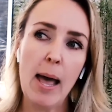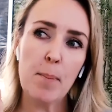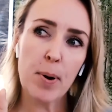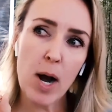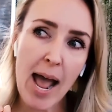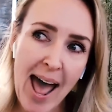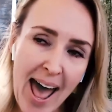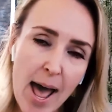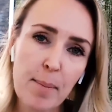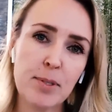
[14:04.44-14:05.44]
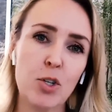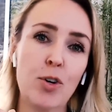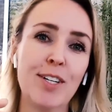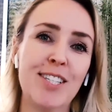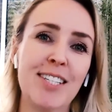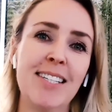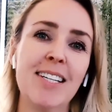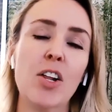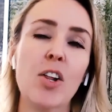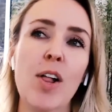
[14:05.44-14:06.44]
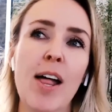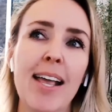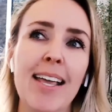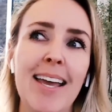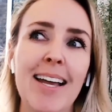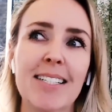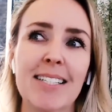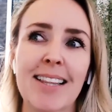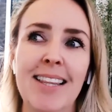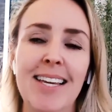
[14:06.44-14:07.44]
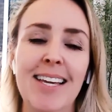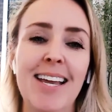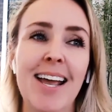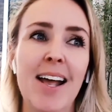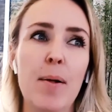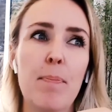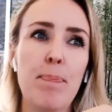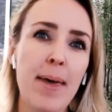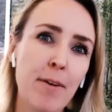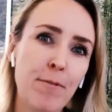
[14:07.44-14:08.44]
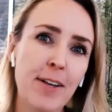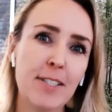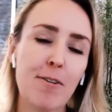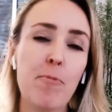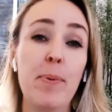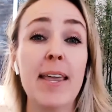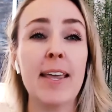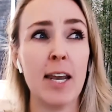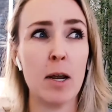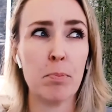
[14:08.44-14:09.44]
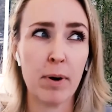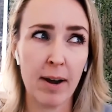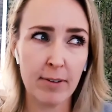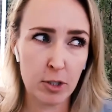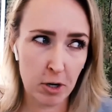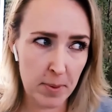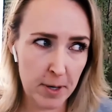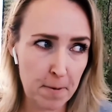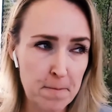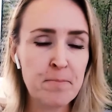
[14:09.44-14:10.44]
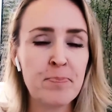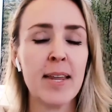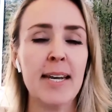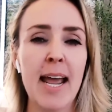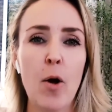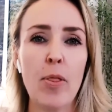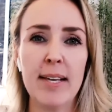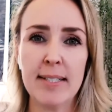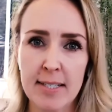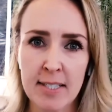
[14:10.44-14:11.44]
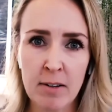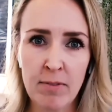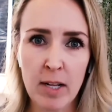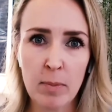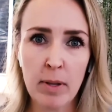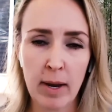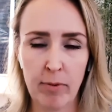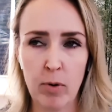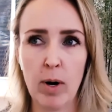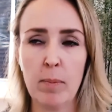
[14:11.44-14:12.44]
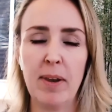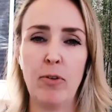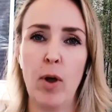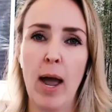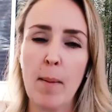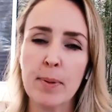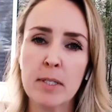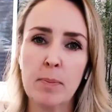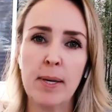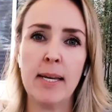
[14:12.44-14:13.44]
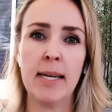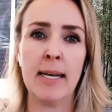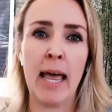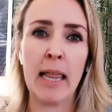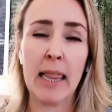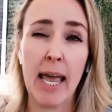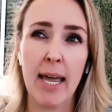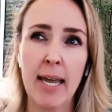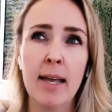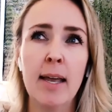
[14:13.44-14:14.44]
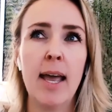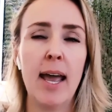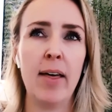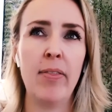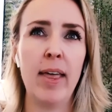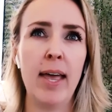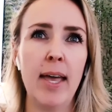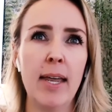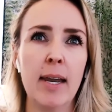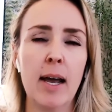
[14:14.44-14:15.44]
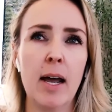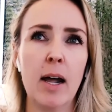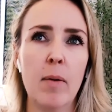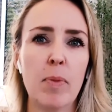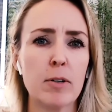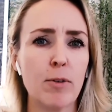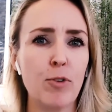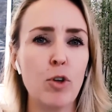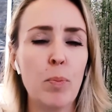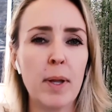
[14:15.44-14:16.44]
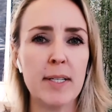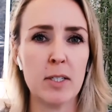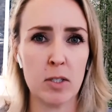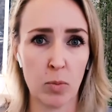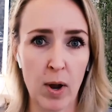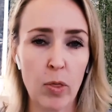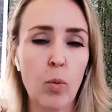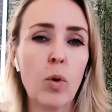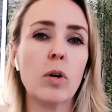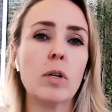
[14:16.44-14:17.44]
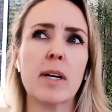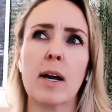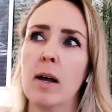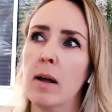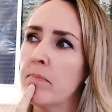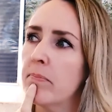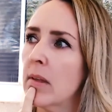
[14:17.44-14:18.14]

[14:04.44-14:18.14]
perhaps you could still get the benefits of being in a private terminal. Now, this isn't available everywhere, but if you happen to be in LA, and then there's a few places around the world, I